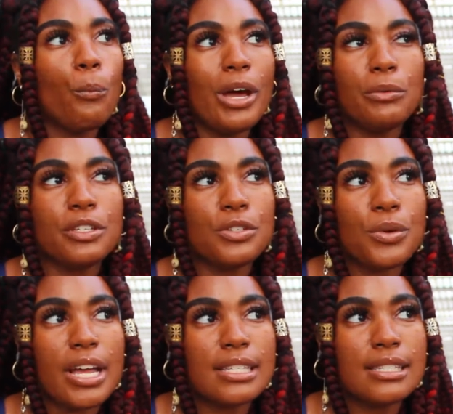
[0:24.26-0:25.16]
when we're
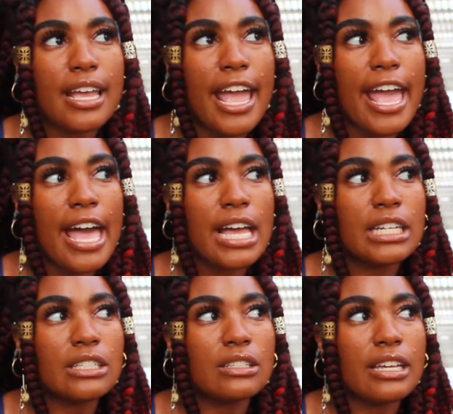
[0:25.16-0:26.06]
stressed
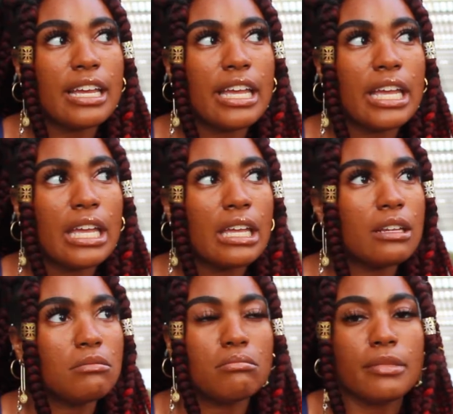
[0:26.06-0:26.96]
and
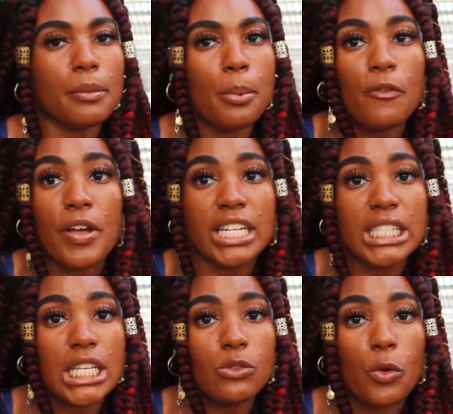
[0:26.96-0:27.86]
it
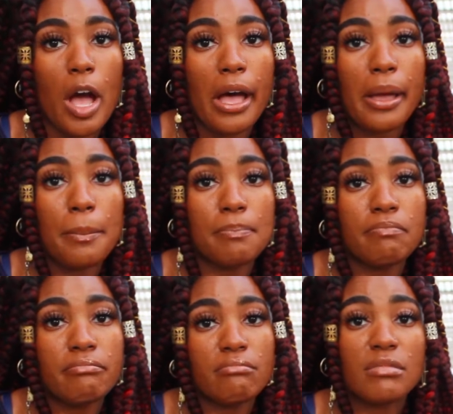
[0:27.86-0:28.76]
prevents us
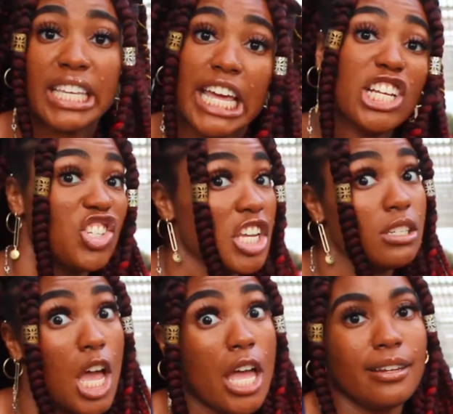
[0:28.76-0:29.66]
from getting
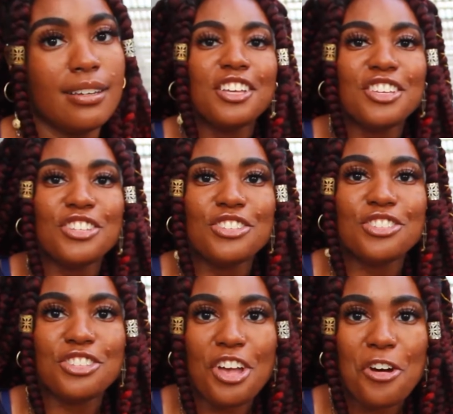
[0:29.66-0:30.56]
done?
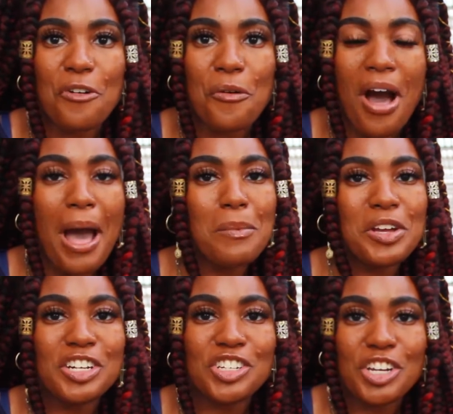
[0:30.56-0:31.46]
So I'm
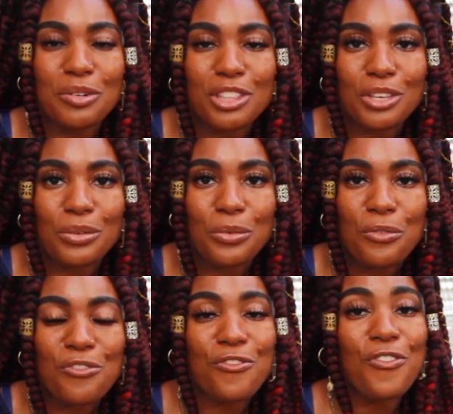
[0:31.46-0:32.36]
going to share with
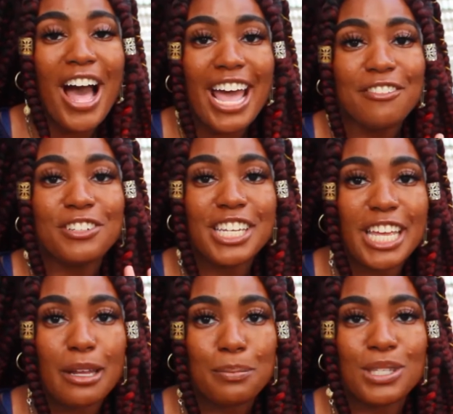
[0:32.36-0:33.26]
you five
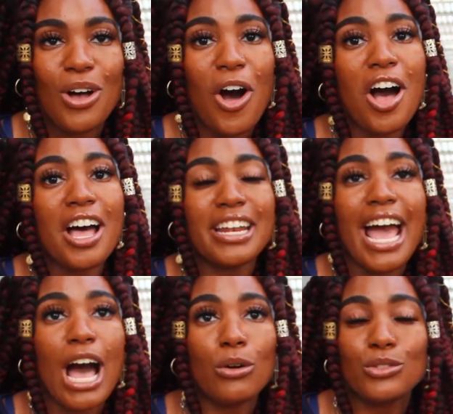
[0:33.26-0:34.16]
tips on
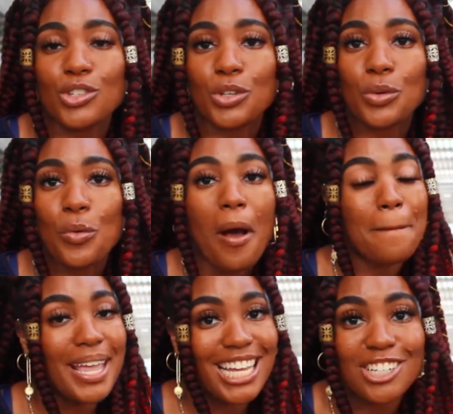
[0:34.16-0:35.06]
how to
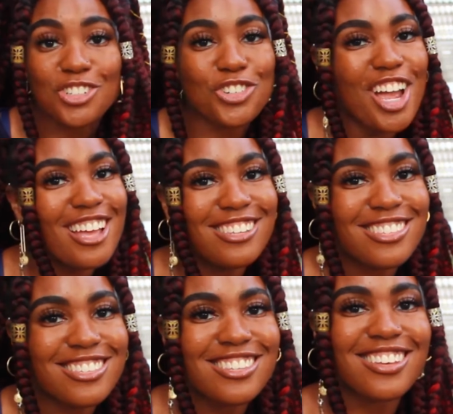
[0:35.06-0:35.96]
manage
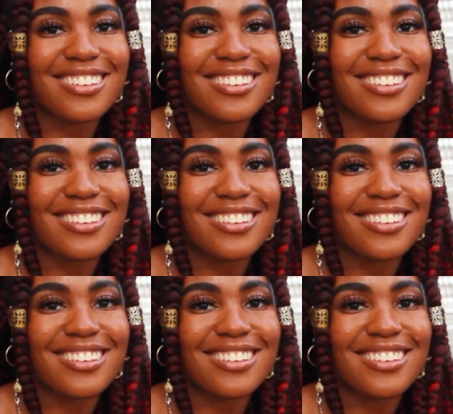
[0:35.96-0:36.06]
stress.